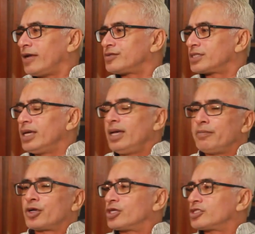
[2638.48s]

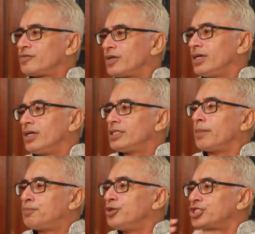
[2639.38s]
nosedives because of uh,
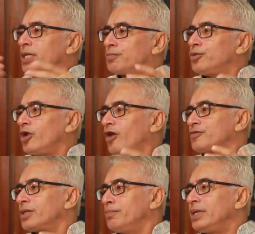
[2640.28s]
the push and
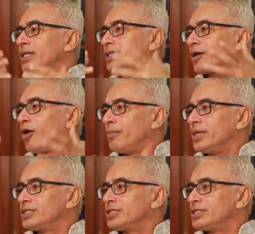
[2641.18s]
pull of the uh, being in the